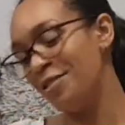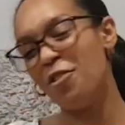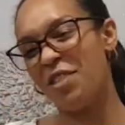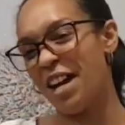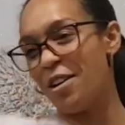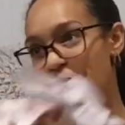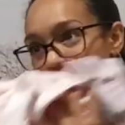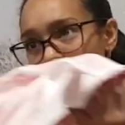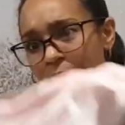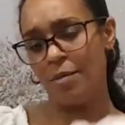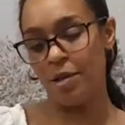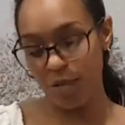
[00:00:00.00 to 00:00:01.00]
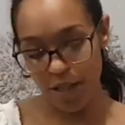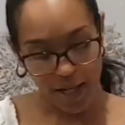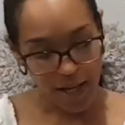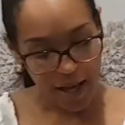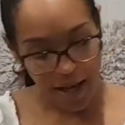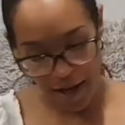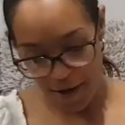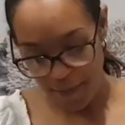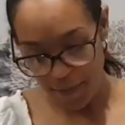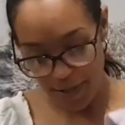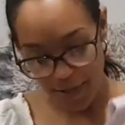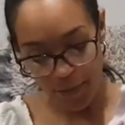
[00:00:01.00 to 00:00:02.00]
Not that old, but I'm old.
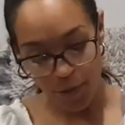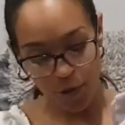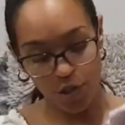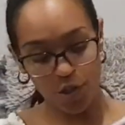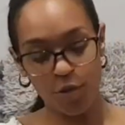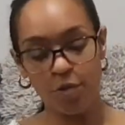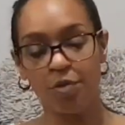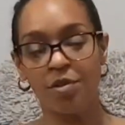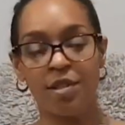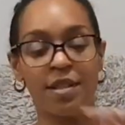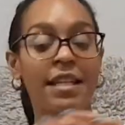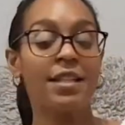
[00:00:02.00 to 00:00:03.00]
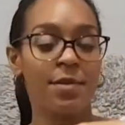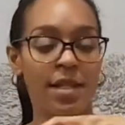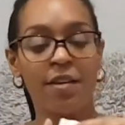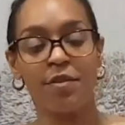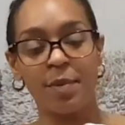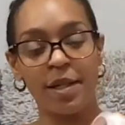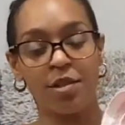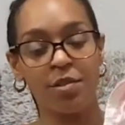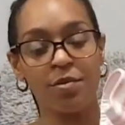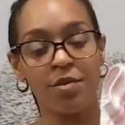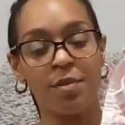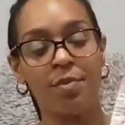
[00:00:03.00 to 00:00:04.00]
Um, some more shorts, these were the other bed
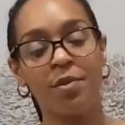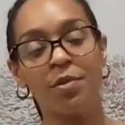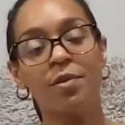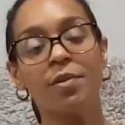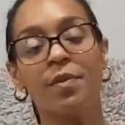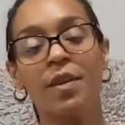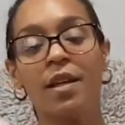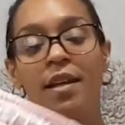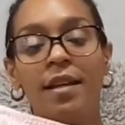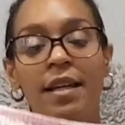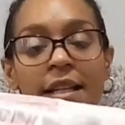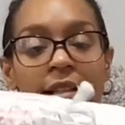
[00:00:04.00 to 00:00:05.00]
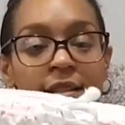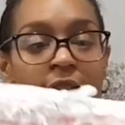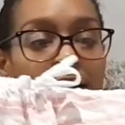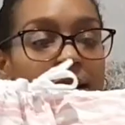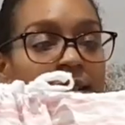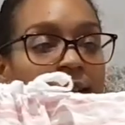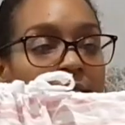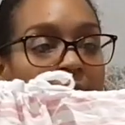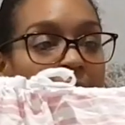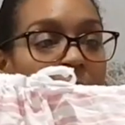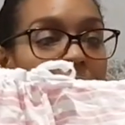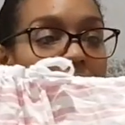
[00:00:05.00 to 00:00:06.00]
shorts I bought, in a size,
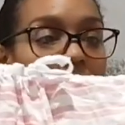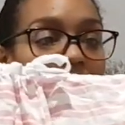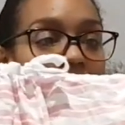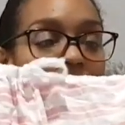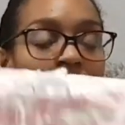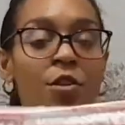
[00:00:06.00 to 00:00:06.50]
yeah, medium,